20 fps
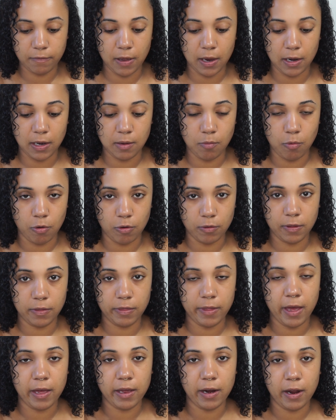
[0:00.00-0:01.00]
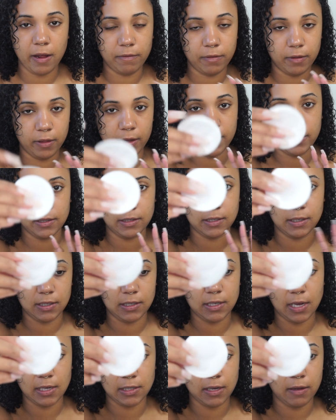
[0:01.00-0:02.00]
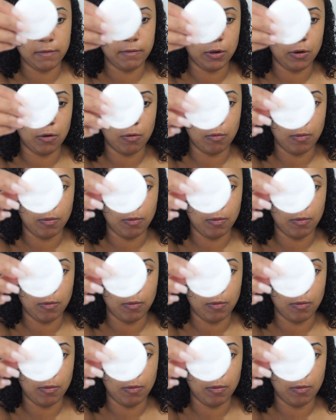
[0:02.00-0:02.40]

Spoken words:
Any more than that, I feel like it's excessive and you're